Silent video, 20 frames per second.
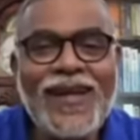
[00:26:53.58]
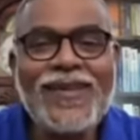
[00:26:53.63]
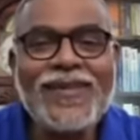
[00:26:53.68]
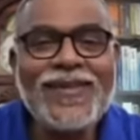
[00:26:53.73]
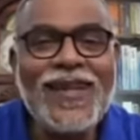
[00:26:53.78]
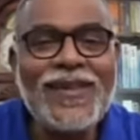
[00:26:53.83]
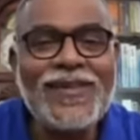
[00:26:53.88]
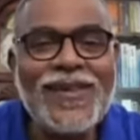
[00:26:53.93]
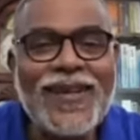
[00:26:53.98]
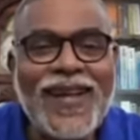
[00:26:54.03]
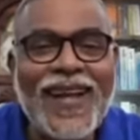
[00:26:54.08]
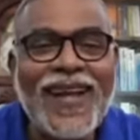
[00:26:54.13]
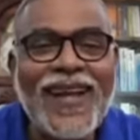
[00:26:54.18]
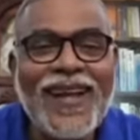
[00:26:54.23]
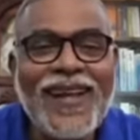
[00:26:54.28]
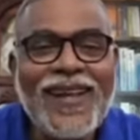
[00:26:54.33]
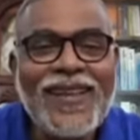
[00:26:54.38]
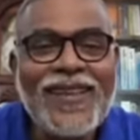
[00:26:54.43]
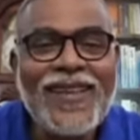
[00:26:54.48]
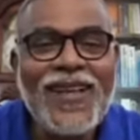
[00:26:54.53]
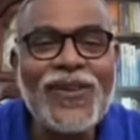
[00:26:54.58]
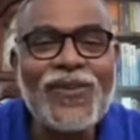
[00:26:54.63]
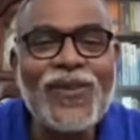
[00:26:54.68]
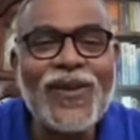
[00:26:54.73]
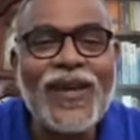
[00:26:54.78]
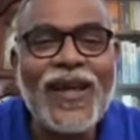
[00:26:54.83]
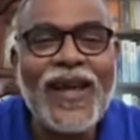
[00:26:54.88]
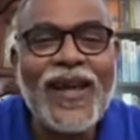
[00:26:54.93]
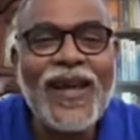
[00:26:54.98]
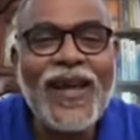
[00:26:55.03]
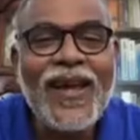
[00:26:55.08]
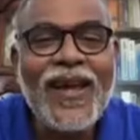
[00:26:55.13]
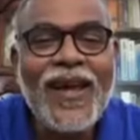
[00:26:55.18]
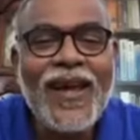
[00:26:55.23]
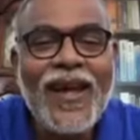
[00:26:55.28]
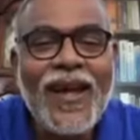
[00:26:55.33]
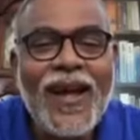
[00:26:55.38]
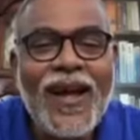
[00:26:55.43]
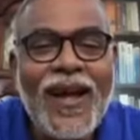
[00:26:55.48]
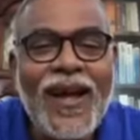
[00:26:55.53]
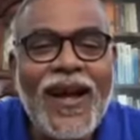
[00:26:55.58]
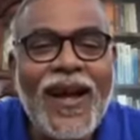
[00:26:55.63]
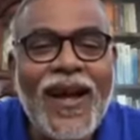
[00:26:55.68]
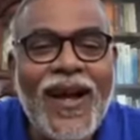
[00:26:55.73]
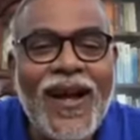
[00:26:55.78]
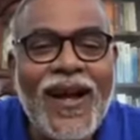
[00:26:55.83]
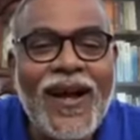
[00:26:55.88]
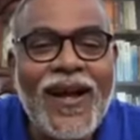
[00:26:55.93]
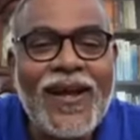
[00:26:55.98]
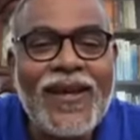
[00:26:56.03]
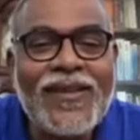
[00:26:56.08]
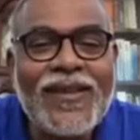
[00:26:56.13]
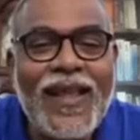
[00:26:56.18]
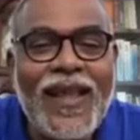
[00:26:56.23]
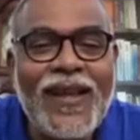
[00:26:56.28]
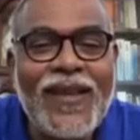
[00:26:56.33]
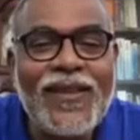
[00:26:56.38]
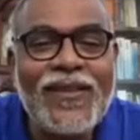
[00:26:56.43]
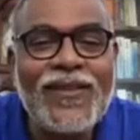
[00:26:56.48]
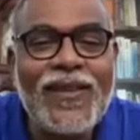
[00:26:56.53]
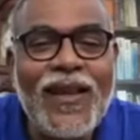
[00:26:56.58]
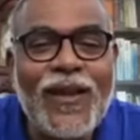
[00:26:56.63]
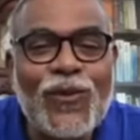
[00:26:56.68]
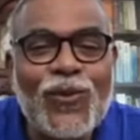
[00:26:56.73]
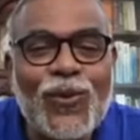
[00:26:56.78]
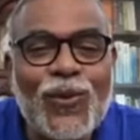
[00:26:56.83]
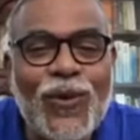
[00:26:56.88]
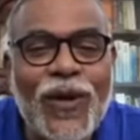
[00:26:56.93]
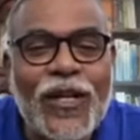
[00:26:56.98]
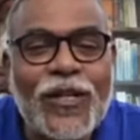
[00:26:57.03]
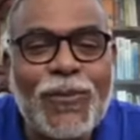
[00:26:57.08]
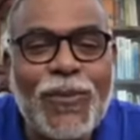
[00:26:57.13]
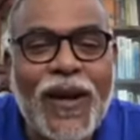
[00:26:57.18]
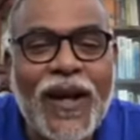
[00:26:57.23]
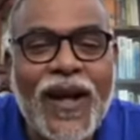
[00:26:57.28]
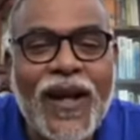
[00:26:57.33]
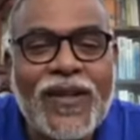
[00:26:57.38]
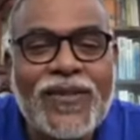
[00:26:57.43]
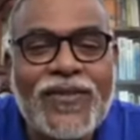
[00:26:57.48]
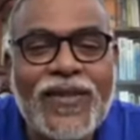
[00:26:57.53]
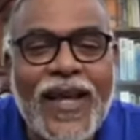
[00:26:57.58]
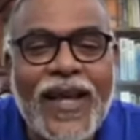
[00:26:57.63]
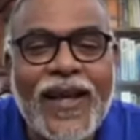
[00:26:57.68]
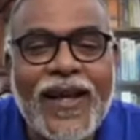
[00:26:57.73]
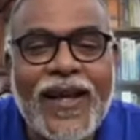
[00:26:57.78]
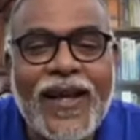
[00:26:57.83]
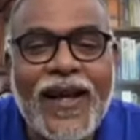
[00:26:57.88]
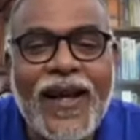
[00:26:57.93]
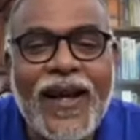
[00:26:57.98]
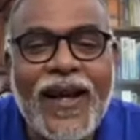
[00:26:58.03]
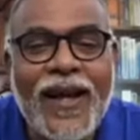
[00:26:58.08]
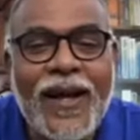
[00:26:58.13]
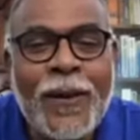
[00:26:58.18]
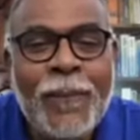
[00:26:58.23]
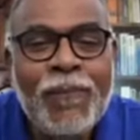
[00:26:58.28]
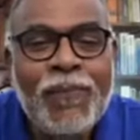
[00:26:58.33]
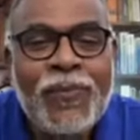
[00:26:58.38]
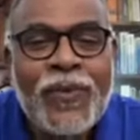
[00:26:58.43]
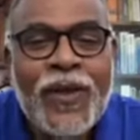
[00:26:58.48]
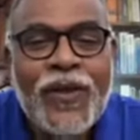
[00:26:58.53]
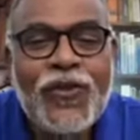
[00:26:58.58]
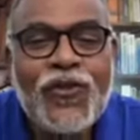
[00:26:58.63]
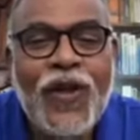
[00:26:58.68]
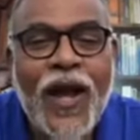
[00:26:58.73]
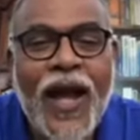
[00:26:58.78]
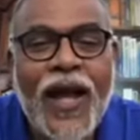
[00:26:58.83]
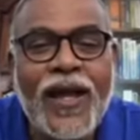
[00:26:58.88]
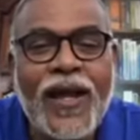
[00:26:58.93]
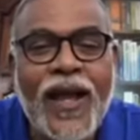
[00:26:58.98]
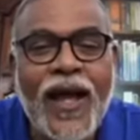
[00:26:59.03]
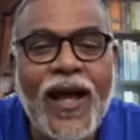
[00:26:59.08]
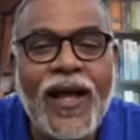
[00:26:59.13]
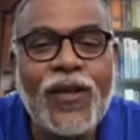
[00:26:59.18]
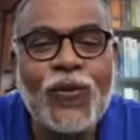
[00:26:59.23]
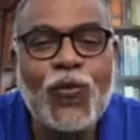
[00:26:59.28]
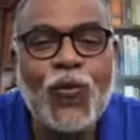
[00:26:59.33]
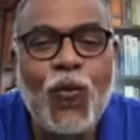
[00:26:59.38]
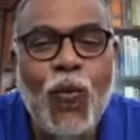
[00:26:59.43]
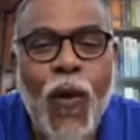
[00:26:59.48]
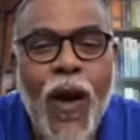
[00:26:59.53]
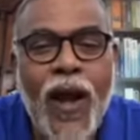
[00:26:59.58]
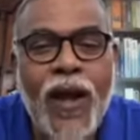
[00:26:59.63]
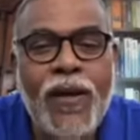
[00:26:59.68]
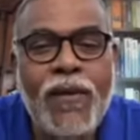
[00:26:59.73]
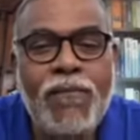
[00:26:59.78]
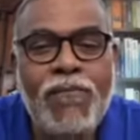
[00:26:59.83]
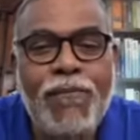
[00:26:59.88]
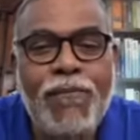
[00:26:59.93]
that's okay, that's okay. Uh, there is uh, Suraj Prakash Singh. Uh, China's One